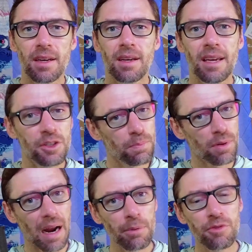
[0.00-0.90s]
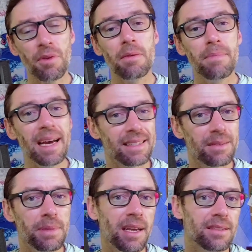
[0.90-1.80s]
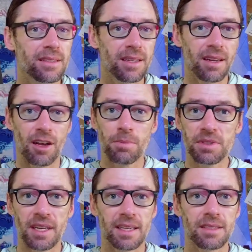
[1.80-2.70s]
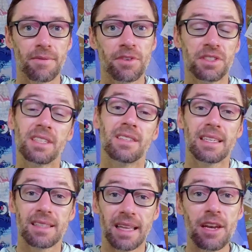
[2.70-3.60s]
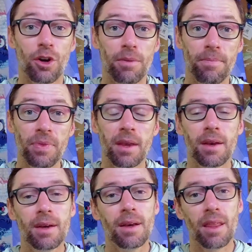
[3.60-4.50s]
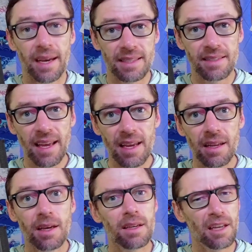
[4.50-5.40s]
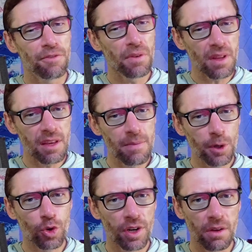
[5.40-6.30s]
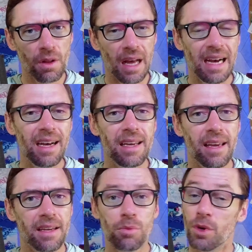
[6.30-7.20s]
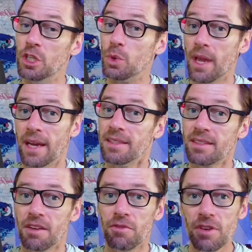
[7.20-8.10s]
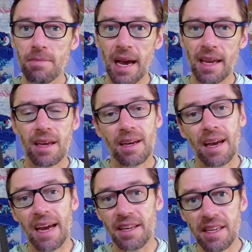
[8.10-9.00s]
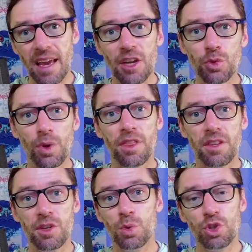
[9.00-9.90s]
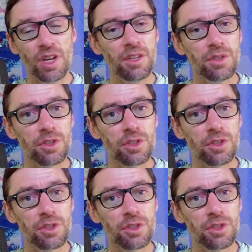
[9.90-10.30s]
it's probably for the best because it's going to help set us up for success later. That said, definitely keep a critical eye and, when you can, send feedback and engage with the new changes